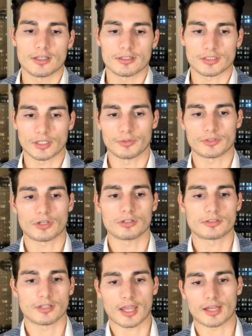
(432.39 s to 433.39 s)
So it's good
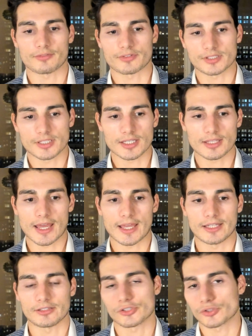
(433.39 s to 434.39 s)
to kind of see that
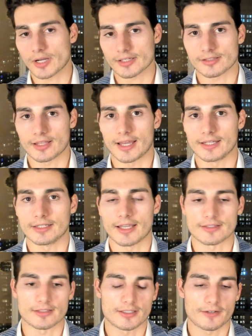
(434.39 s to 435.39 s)
and stress that
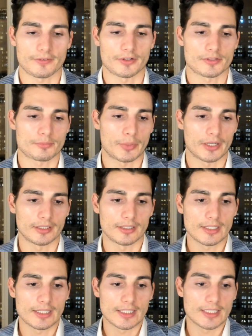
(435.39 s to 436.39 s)
as a difference, but
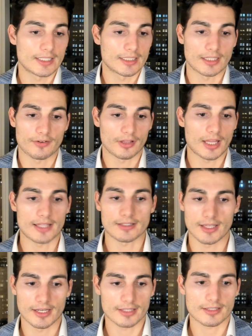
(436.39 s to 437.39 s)
nevertheless,
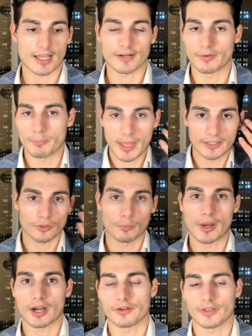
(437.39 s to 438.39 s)
it is kind of a mental
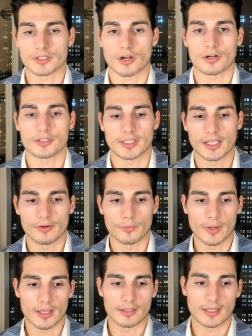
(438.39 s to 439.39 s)
barrier that's hard to
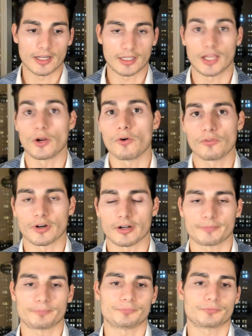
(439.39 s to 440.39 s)
get
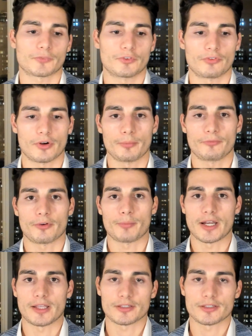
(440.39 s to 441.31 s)
over for many.